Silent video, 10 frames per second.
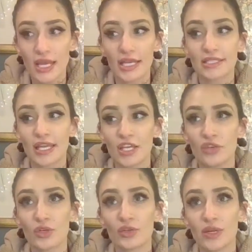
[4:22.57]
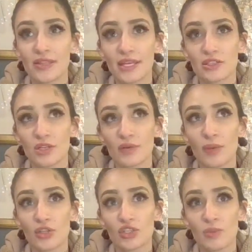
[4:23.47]
It's like you're doing things on a
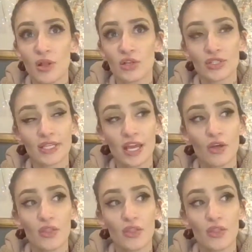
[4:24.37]
much smaller scale